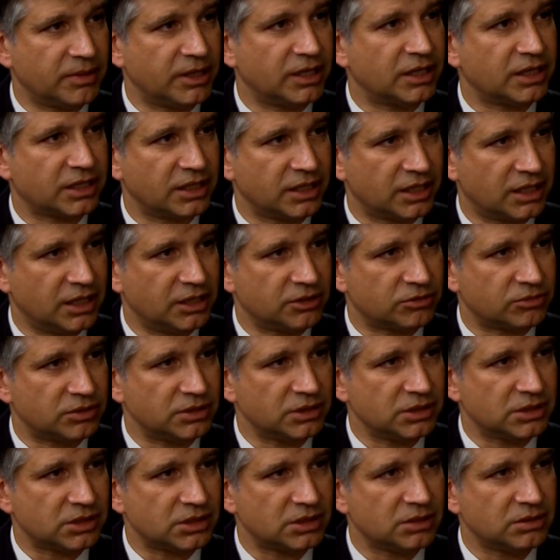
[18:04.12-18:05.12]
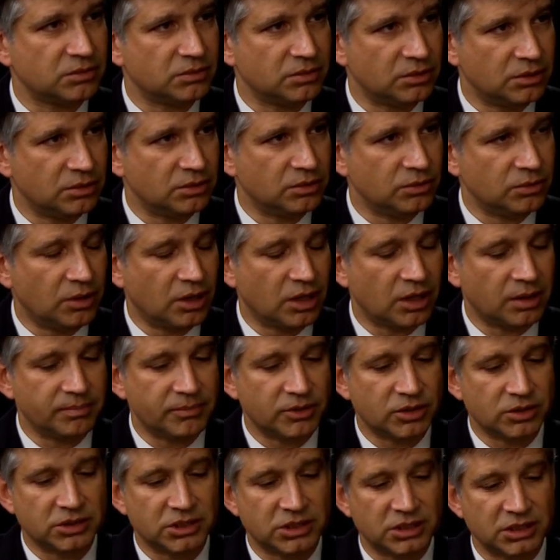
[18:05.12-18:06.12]
American countries who are
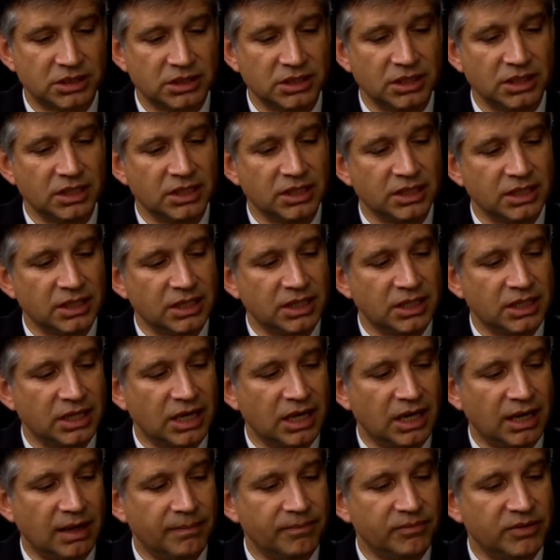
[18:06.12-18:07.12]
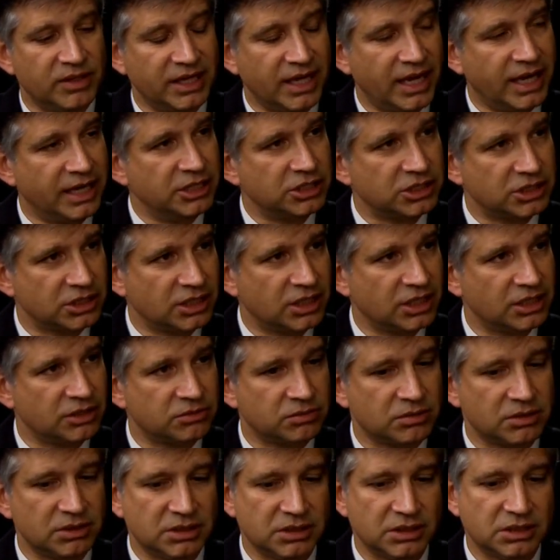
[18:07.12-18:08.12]
emerging, the Asian
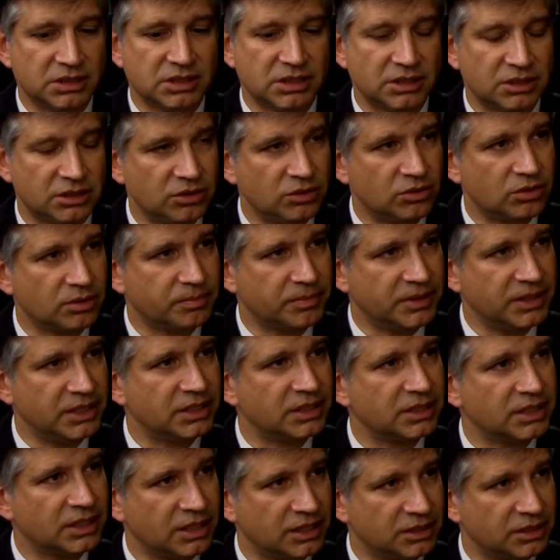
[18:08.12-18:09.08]
countries and the European